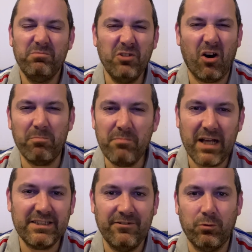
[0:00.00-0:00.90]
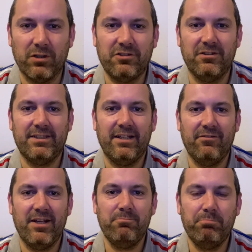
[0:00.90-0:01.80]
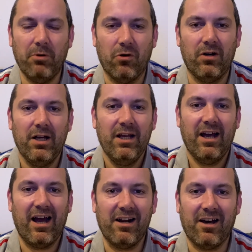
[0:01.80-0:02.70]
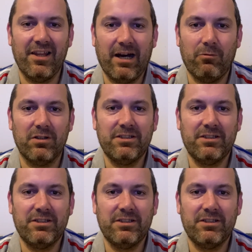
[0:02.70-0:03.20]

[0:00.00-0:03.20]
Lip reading: Not a massive watcher of TV, but I like that one.